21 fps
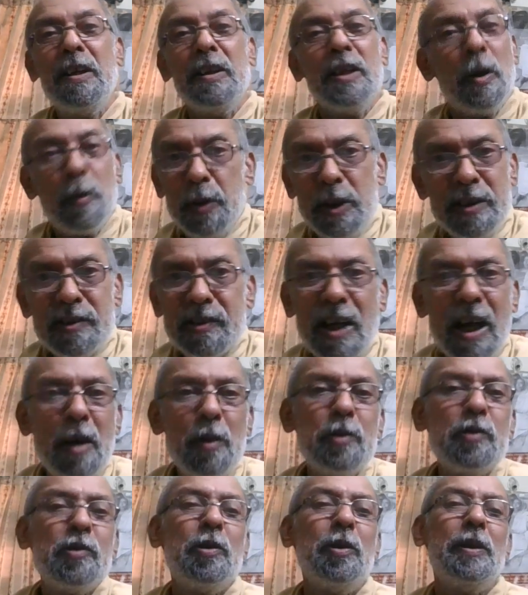Now he is a
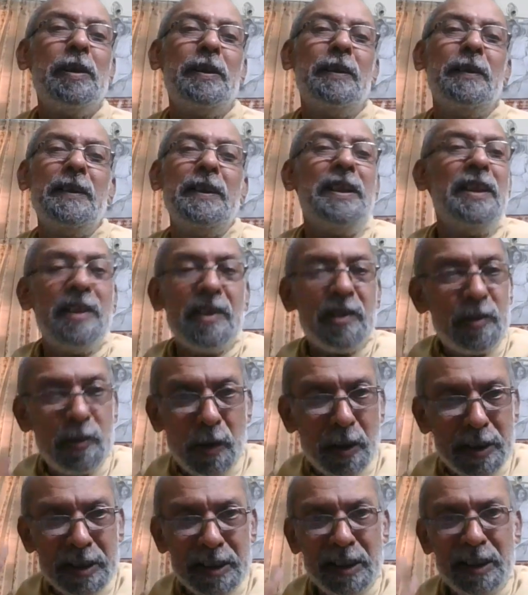householder. He is
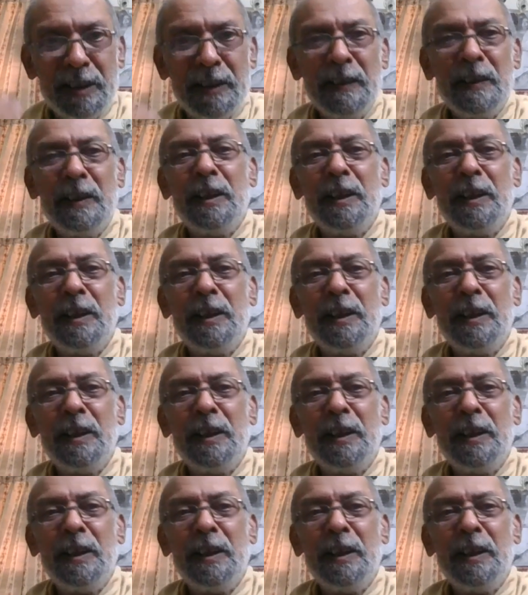not a